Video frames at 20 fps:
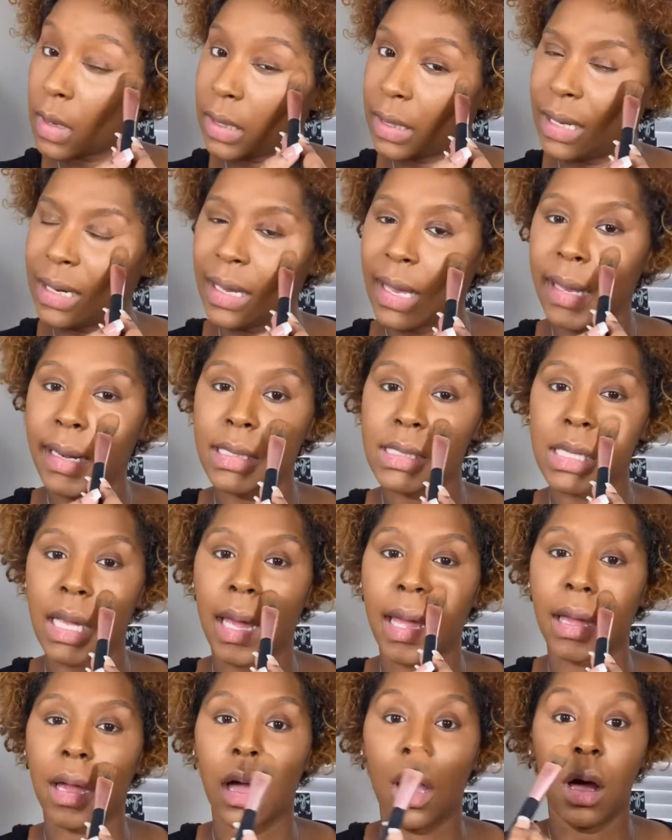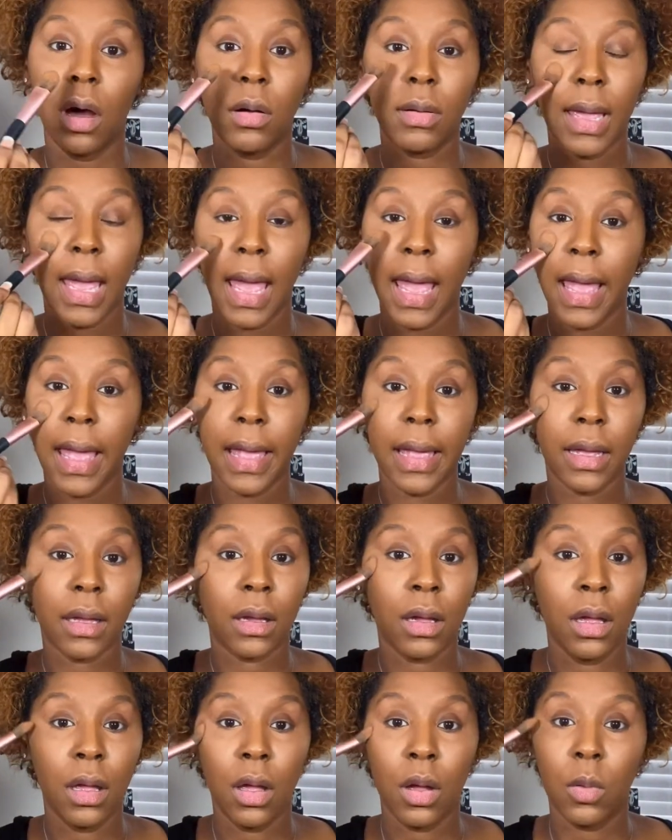And Annie's like, okay,
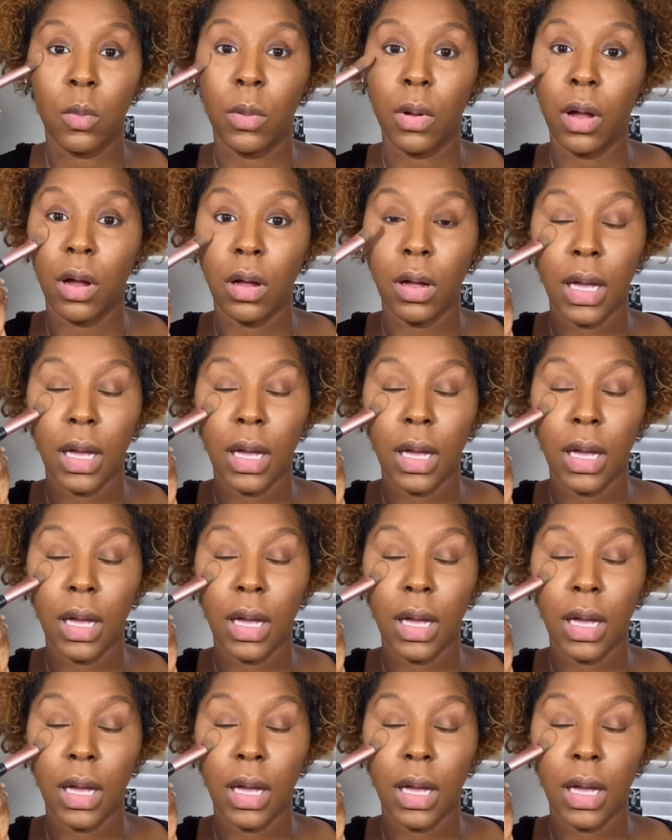well,